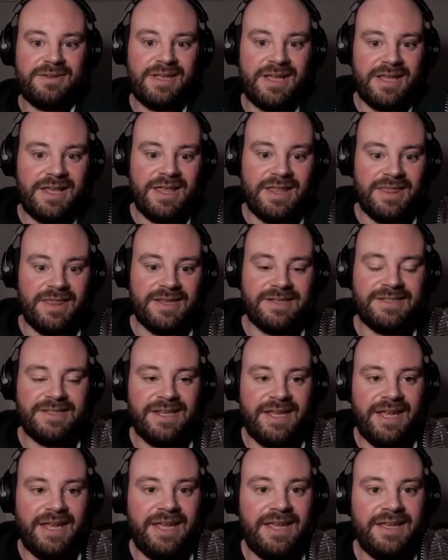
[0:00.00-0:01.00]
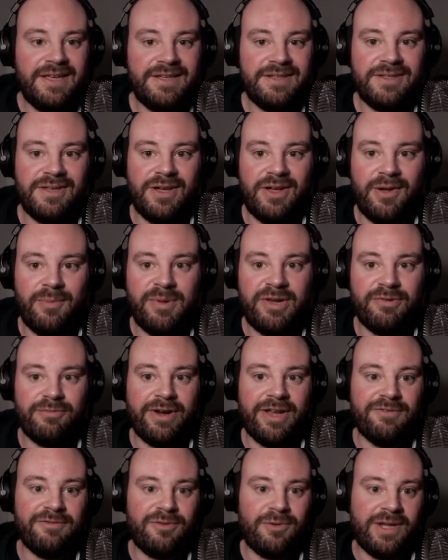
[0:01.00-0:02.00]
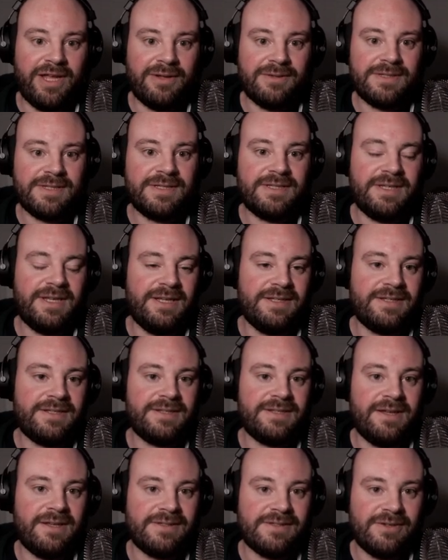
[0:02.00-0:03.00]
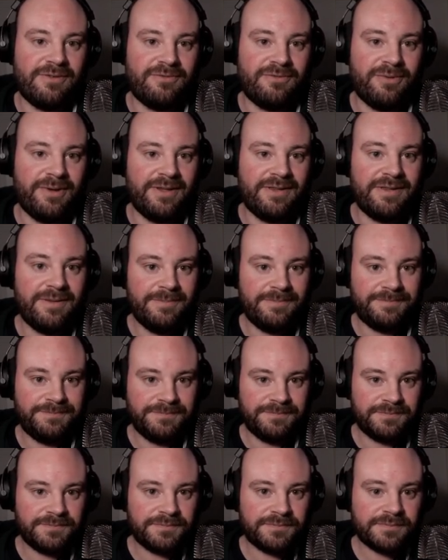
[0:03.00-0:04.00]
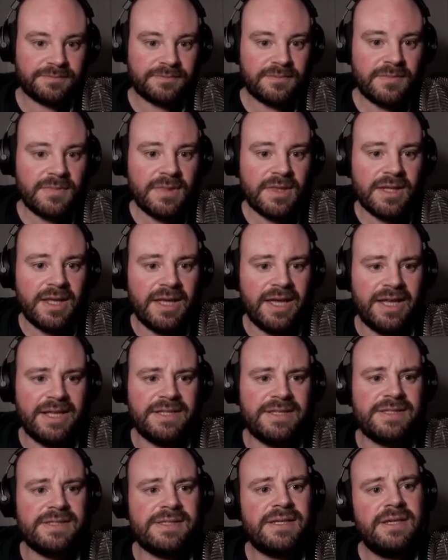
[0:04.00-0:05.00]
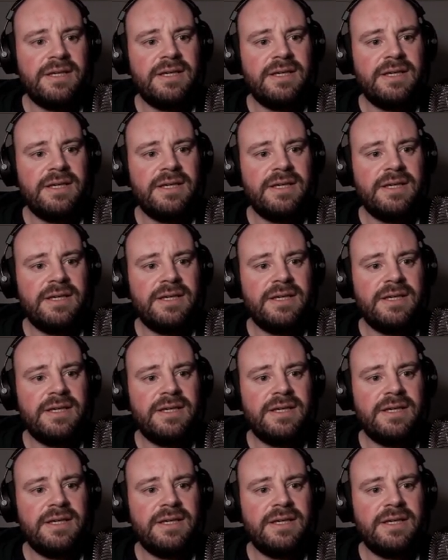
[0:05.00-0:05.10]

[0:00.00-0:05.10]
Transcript: in the sea, a bit of rainfall out to sea to start off with. And